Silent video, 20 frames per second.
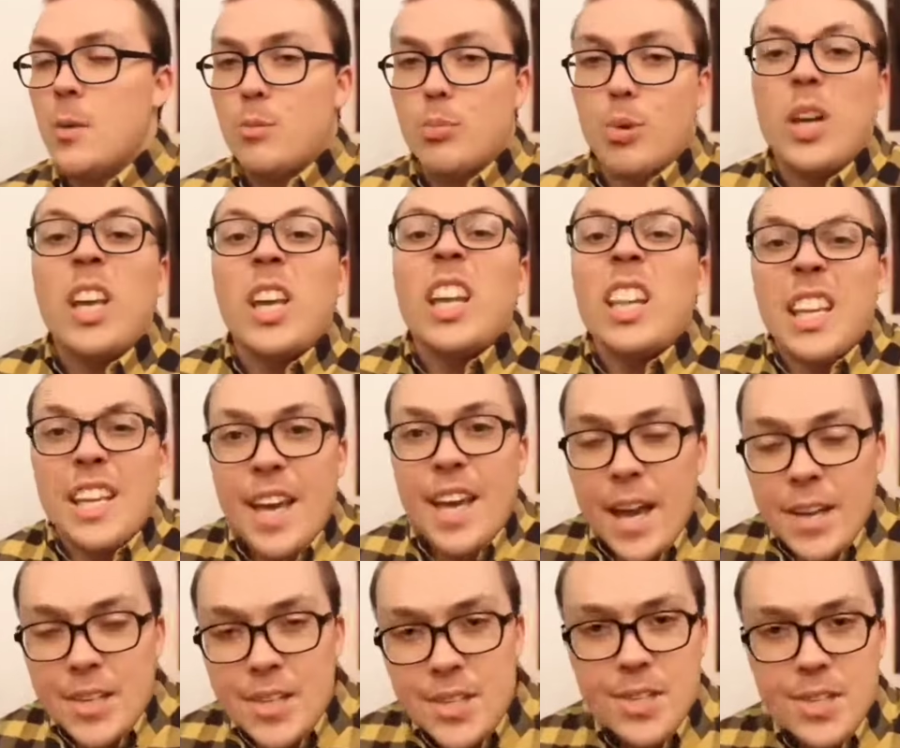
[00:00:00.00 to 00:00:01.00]
bringing the
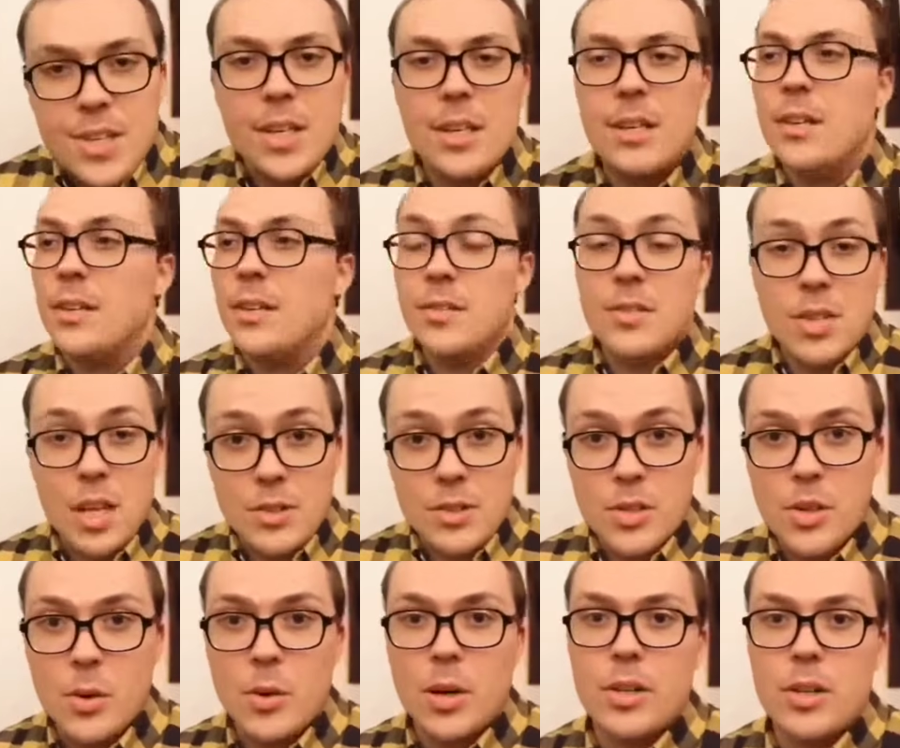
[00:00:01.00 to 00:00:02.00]
guests in
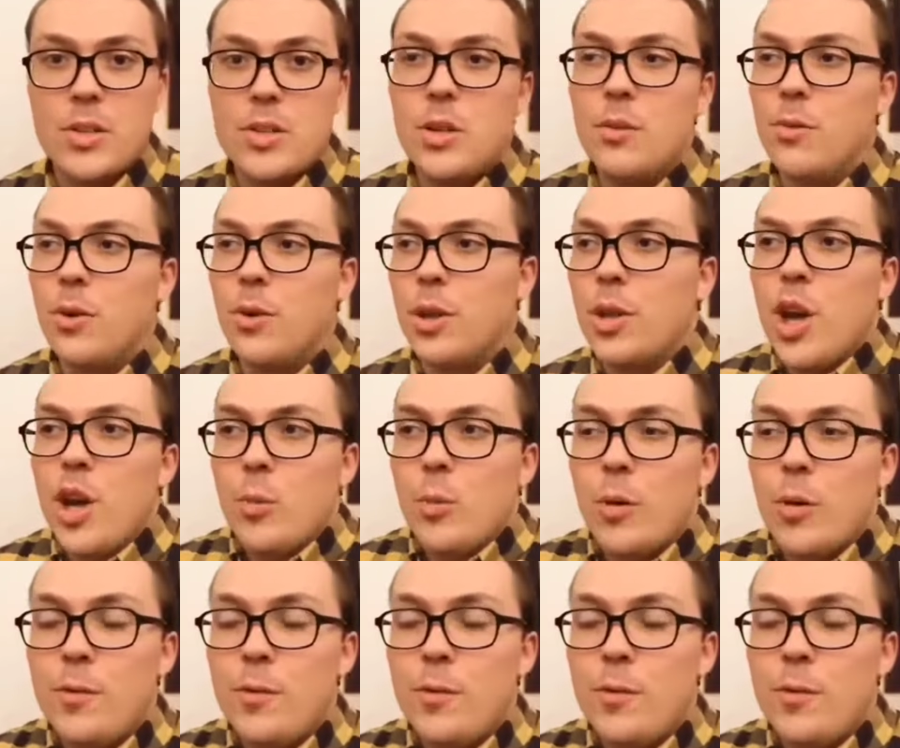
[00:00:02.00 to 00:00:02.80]
and so on and so forth